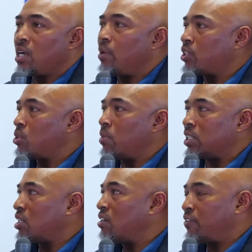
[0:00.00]
going to
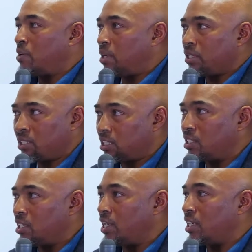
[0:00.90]
myself for the past
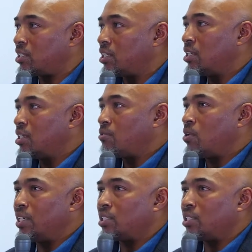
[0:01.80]
16 years, right?